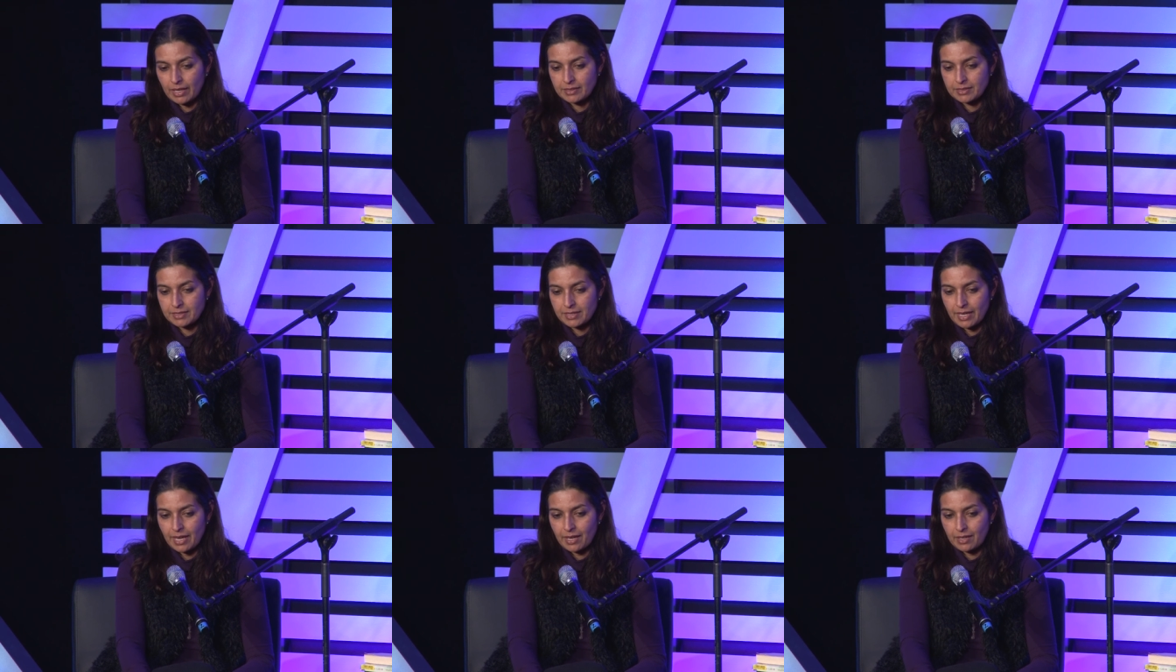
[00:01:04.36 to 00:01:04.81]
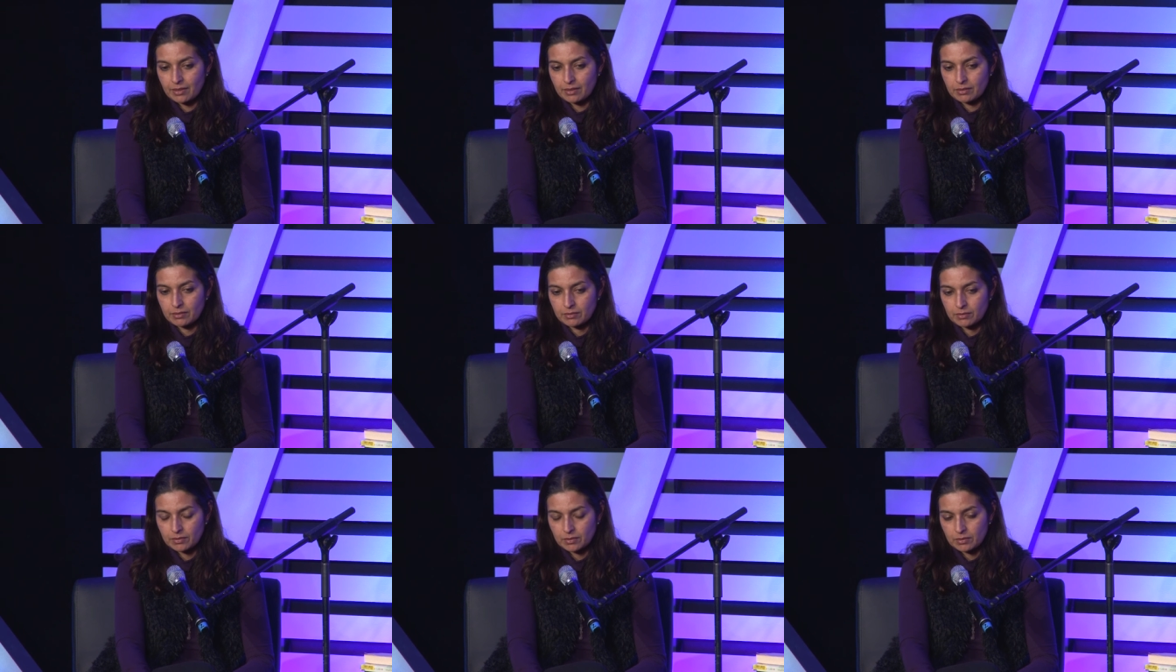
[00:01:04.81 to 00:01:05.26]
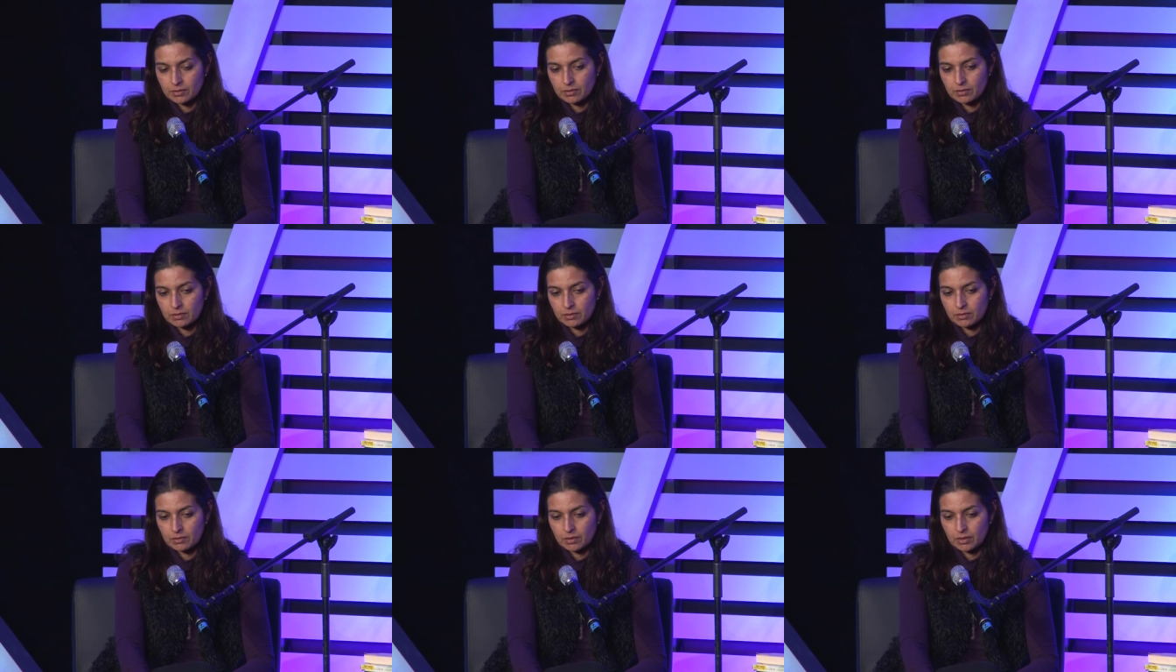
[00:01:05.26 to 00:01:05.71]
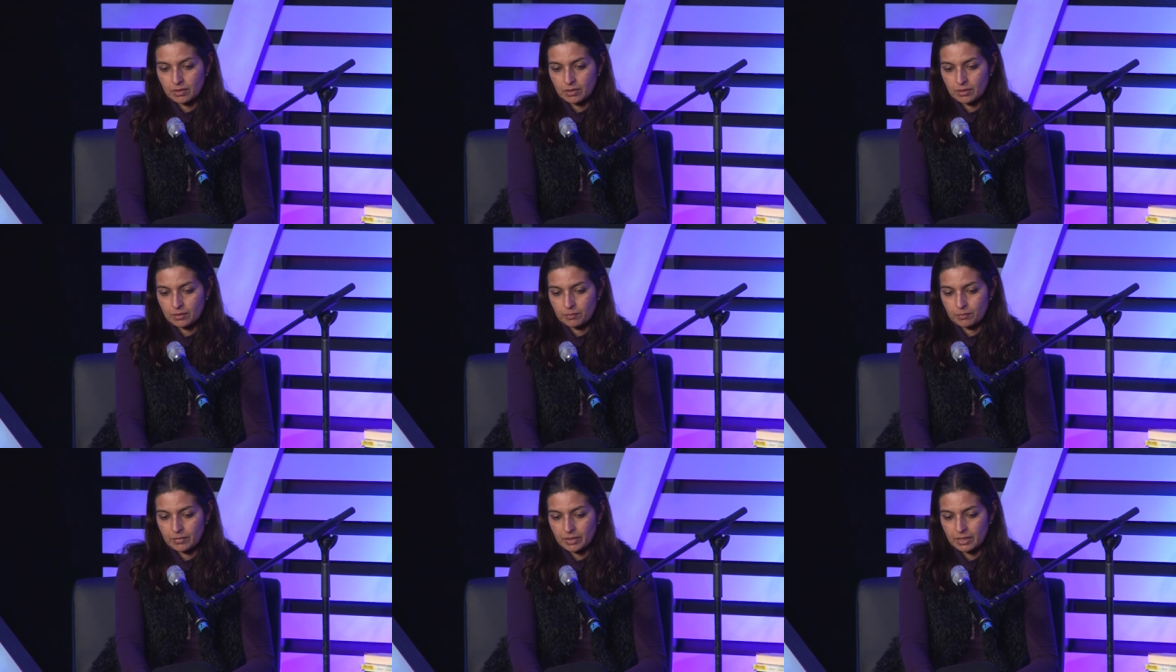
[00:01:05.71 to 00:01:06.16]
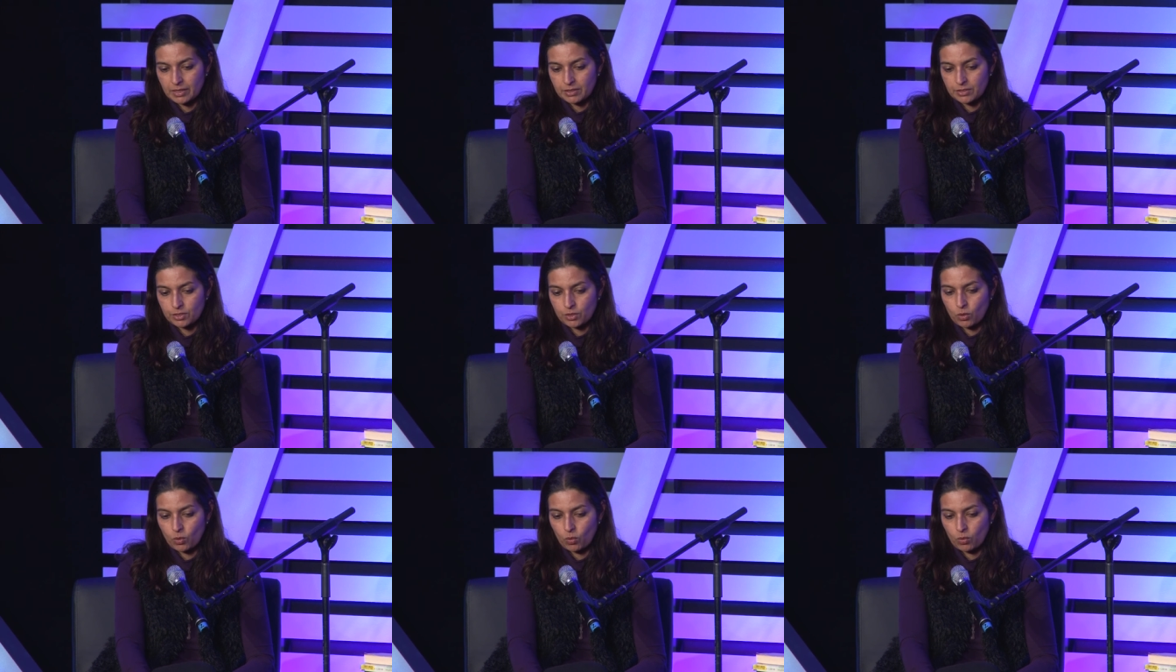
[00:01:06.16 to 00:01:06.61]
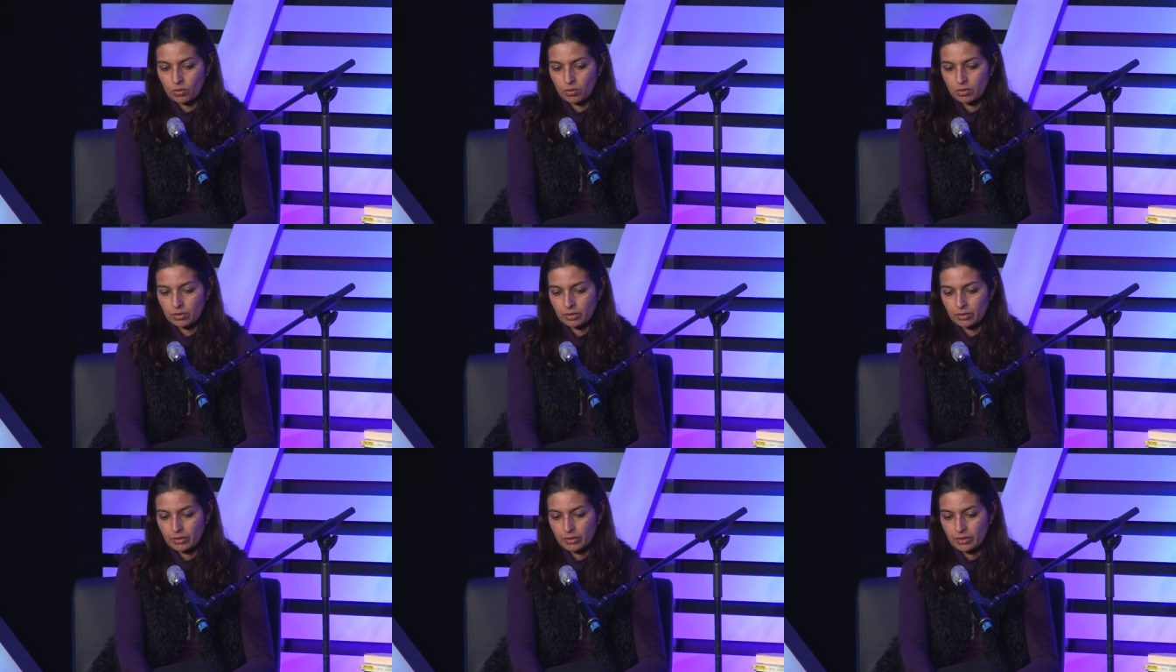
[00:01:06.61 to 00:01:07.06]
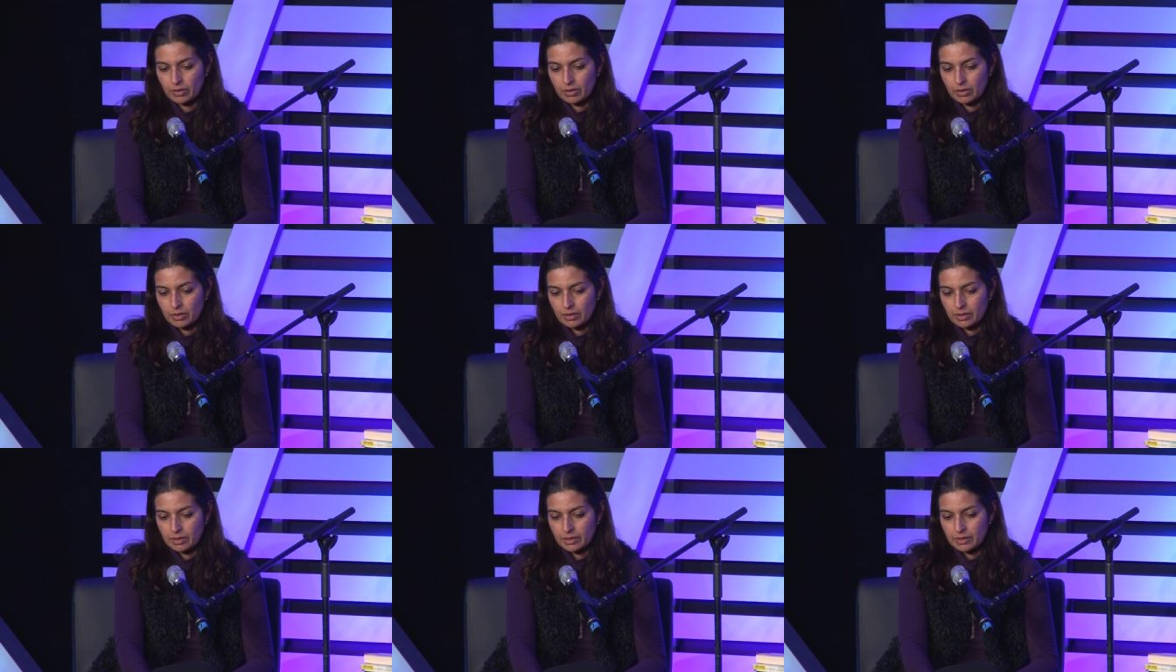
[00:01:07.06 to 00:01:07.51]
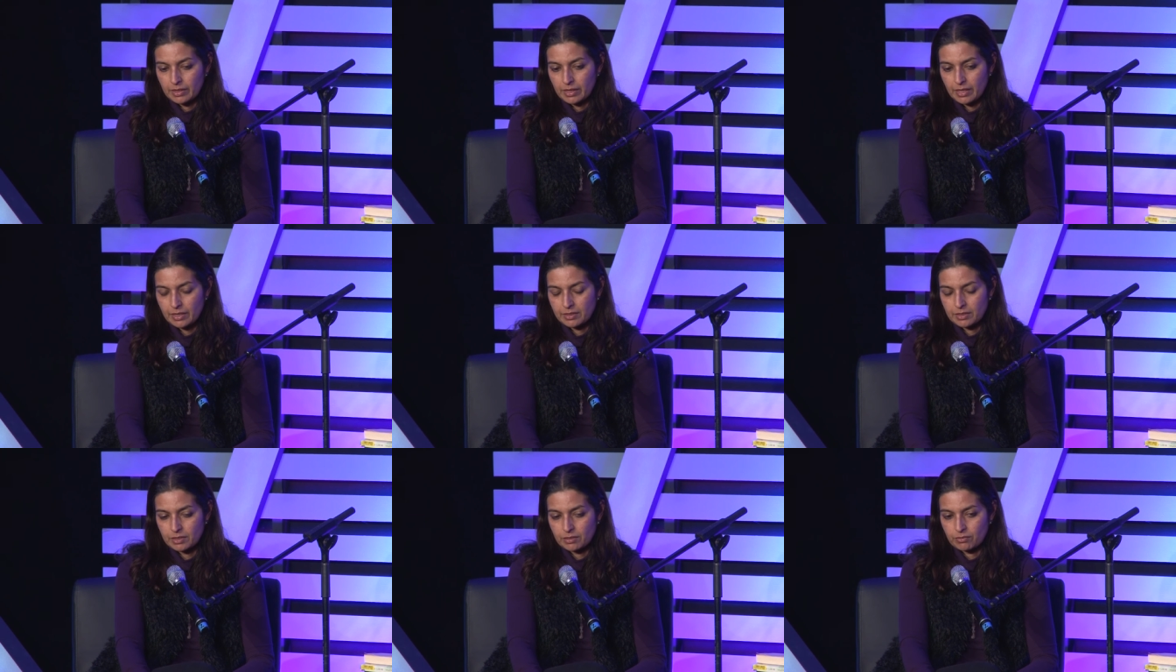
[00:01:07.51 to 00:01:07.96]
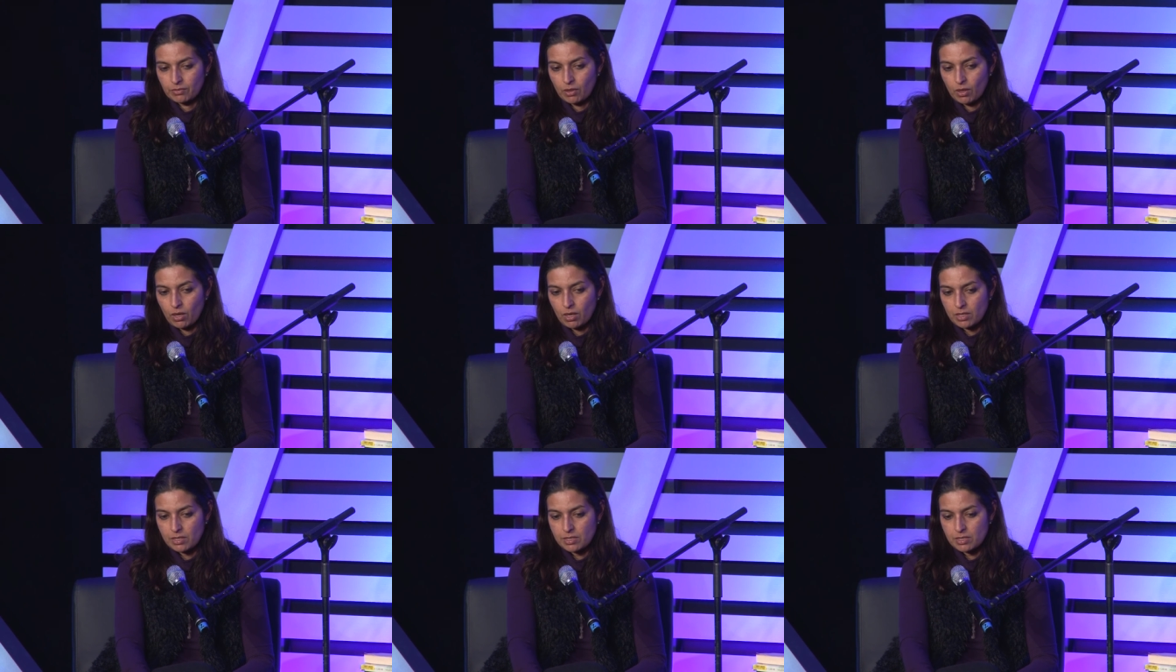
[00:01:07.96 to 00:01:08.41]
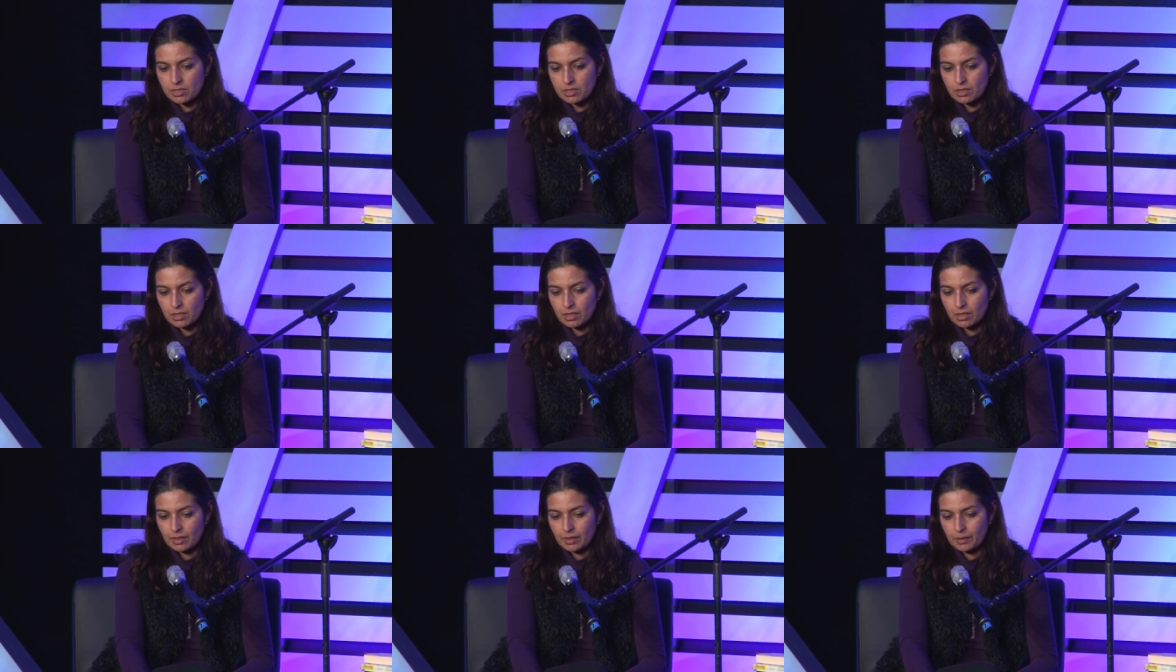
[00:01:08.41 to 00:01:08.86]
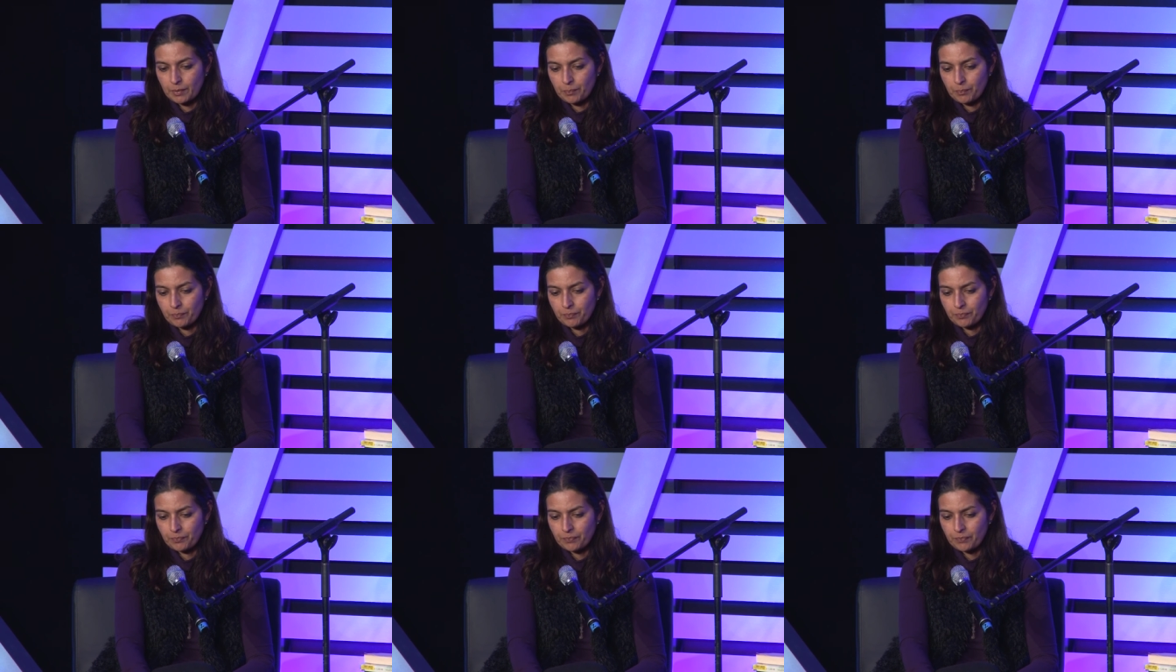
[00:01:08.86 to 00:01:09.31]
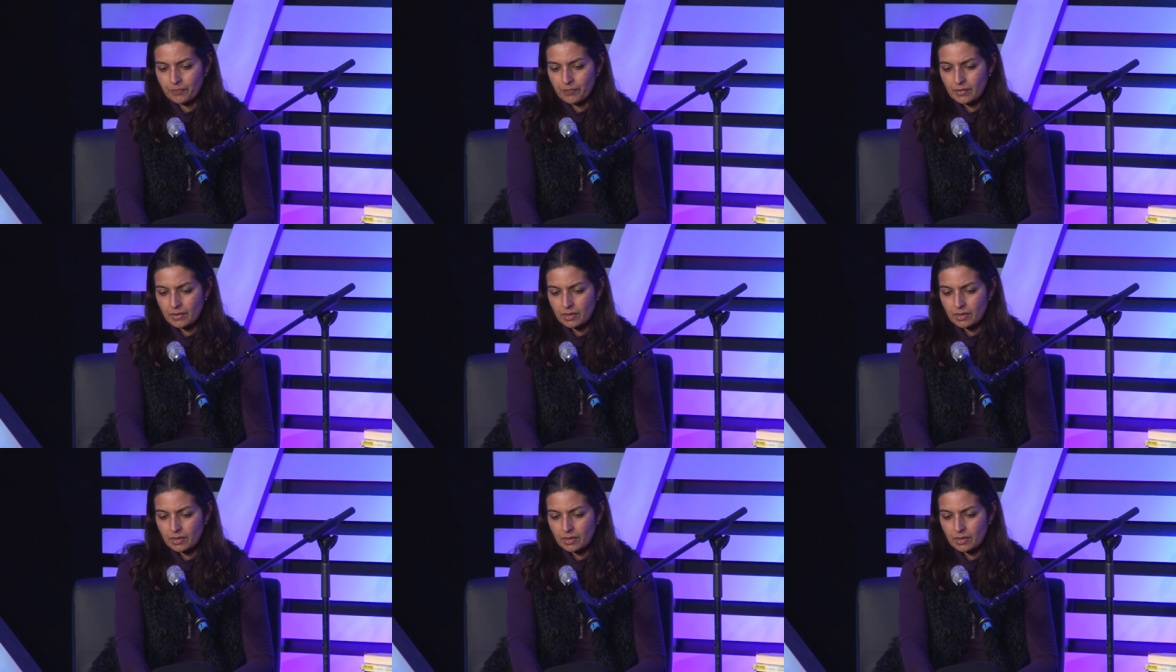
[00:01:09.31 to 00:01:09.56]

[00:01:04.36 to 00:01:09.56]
has that um, at its core, the idea of loss. Um,